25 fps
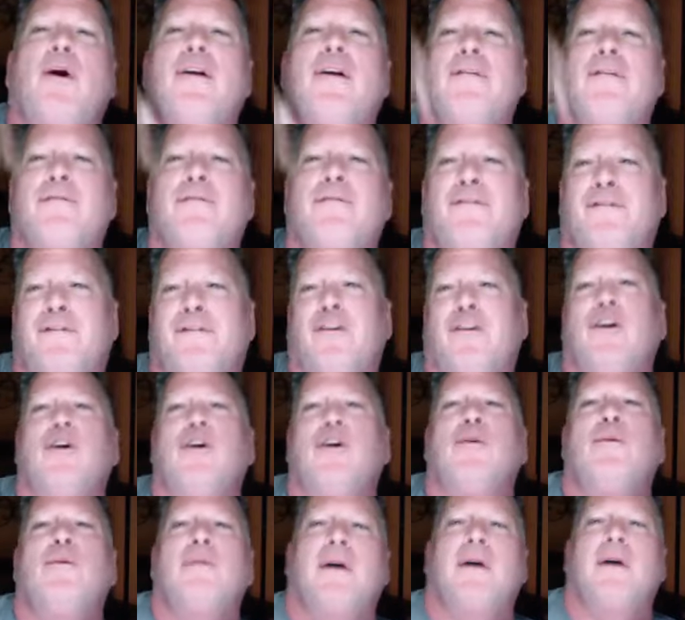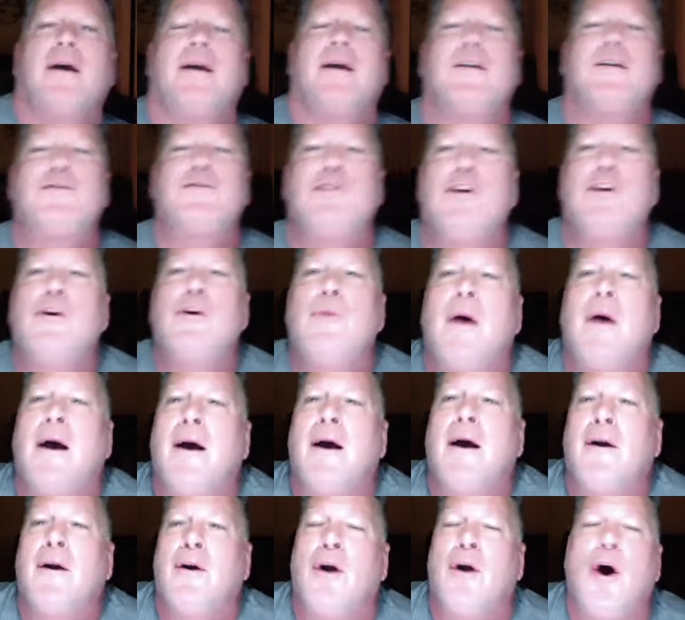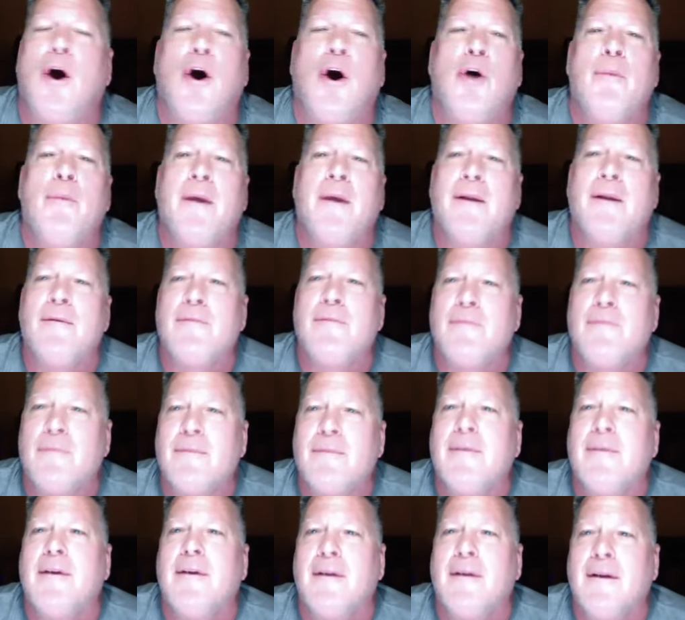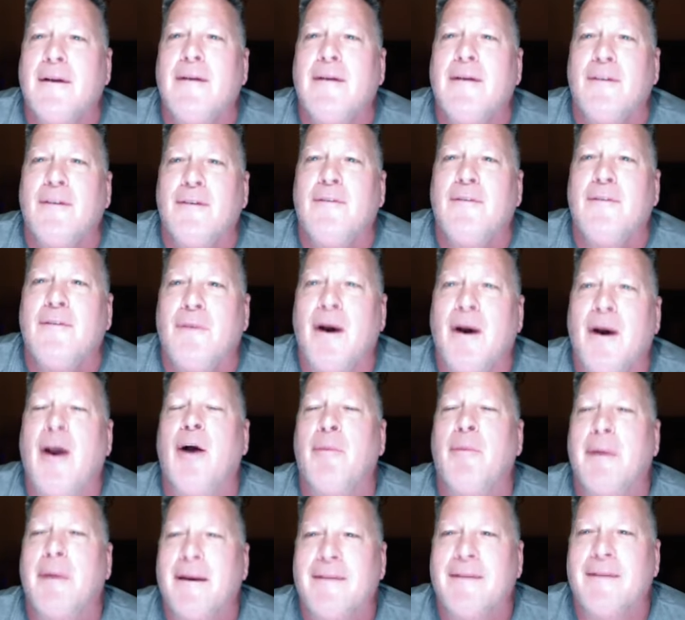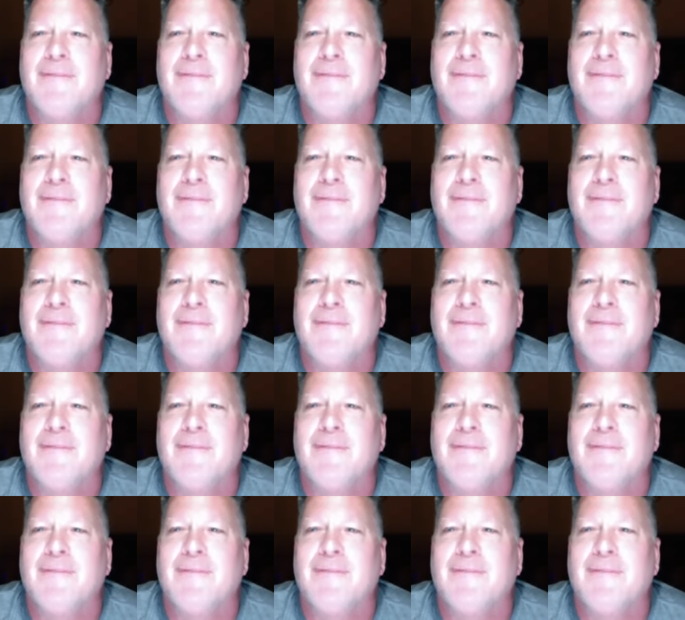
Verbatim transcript: and flew to uh, her home in Wyoming.